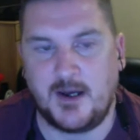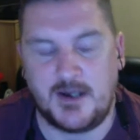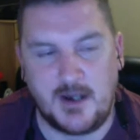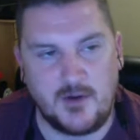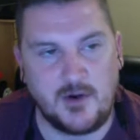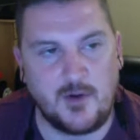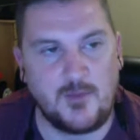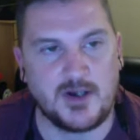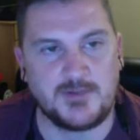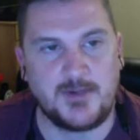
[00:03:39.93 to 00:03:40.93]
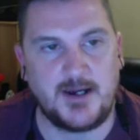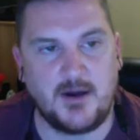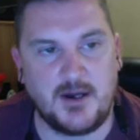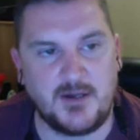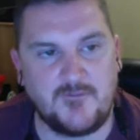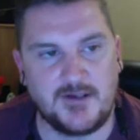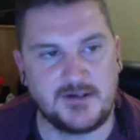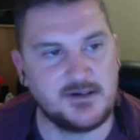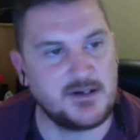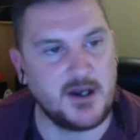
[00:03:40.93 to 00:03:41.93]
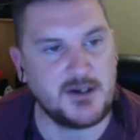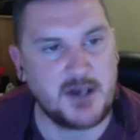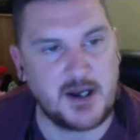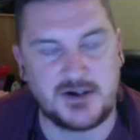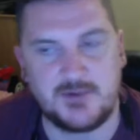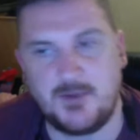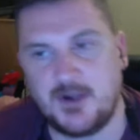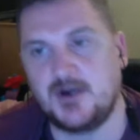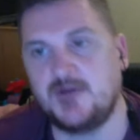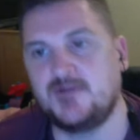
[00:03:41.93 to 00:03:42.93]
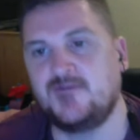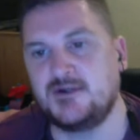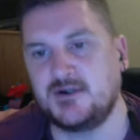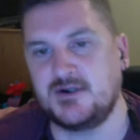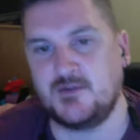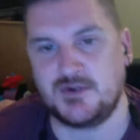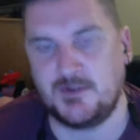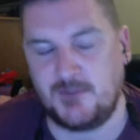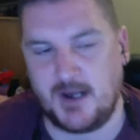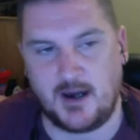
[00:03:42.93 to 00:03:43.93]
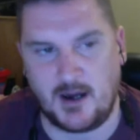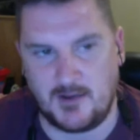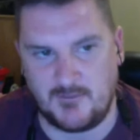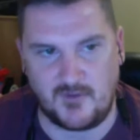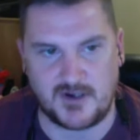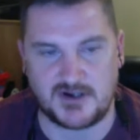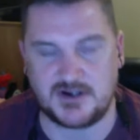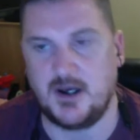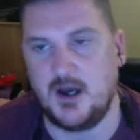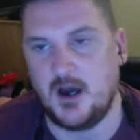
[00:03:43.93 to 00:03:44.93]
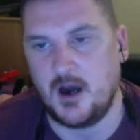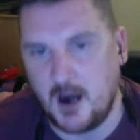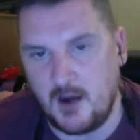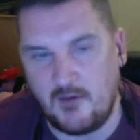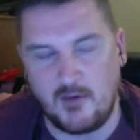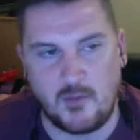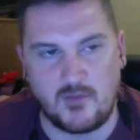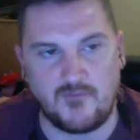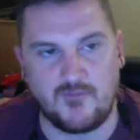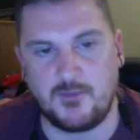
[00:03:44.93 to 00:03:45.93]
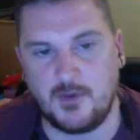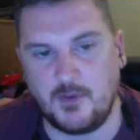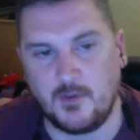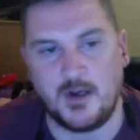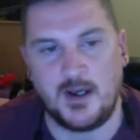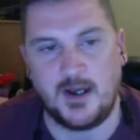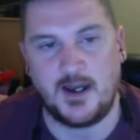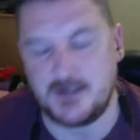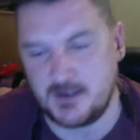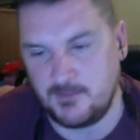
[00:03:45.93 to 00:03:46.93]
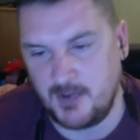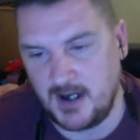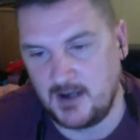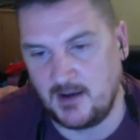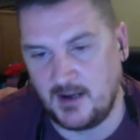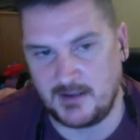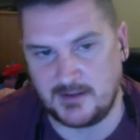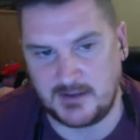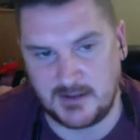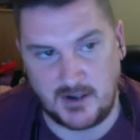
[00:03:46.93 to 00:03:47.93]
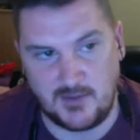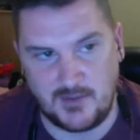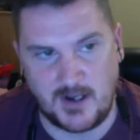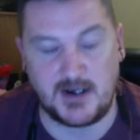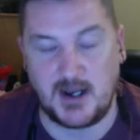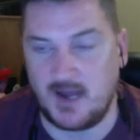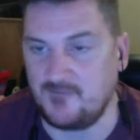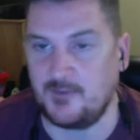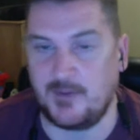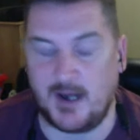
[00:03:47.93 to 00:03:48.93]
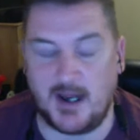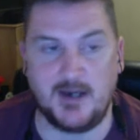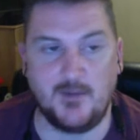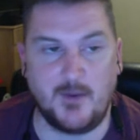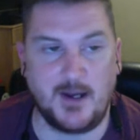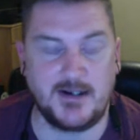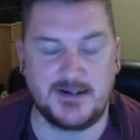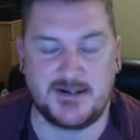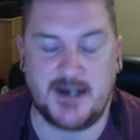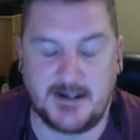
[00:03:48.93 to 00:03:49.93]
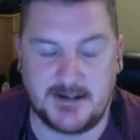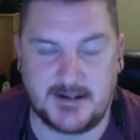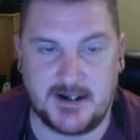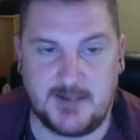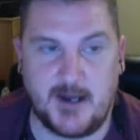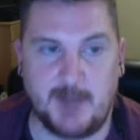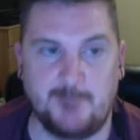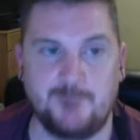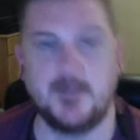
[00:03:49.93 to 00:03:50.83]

I know Klopp likes playing a high defence, and I don't actually mind high defence because he wants to play high risk, high reward football. And to do that, you have to play the way he set the team up,